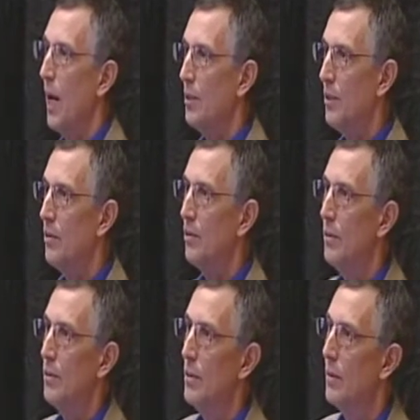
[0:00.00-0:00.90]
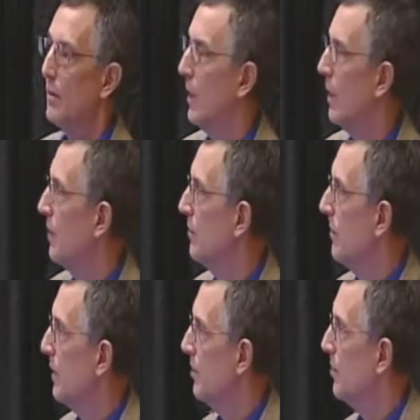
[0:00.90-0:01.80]
optional
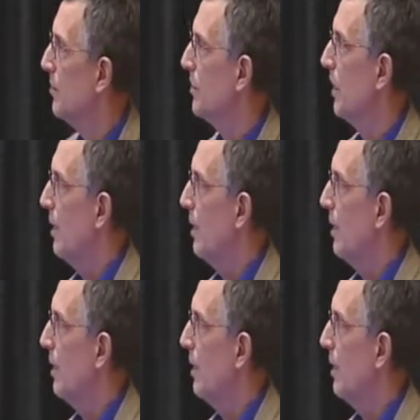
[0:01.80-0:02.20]
devices.